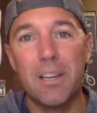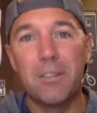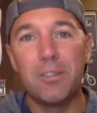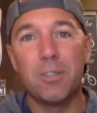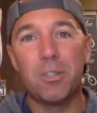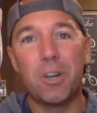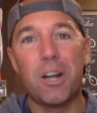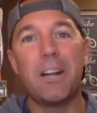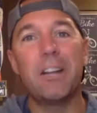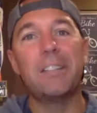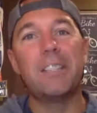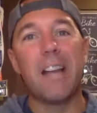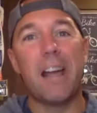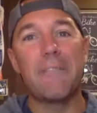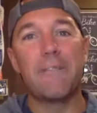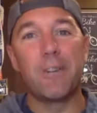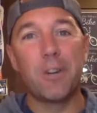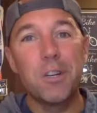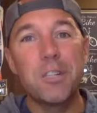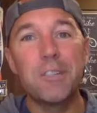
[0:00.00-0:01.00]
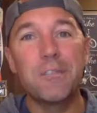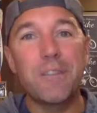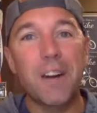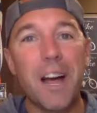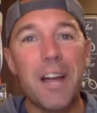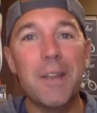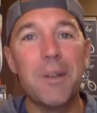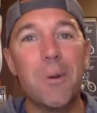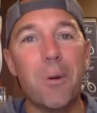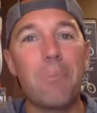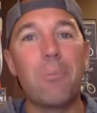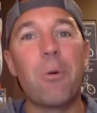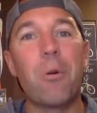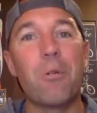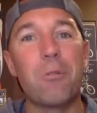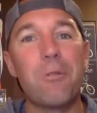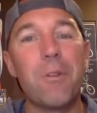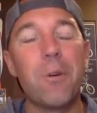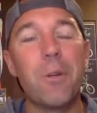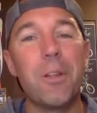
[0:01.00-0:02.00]
So try to diversify your
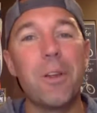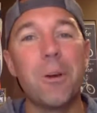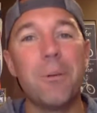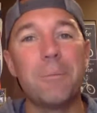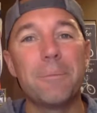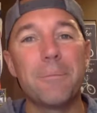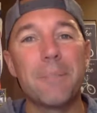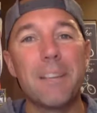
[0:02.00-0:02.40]
portfolio.